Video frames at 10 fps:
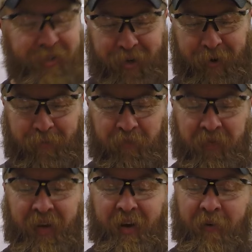So
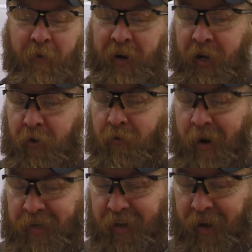if we need to
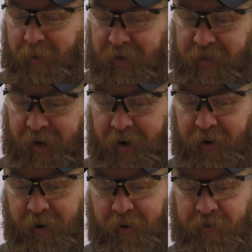erase a line, we just cut it
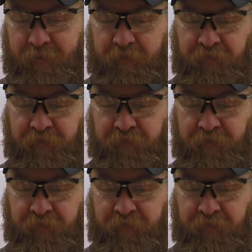off.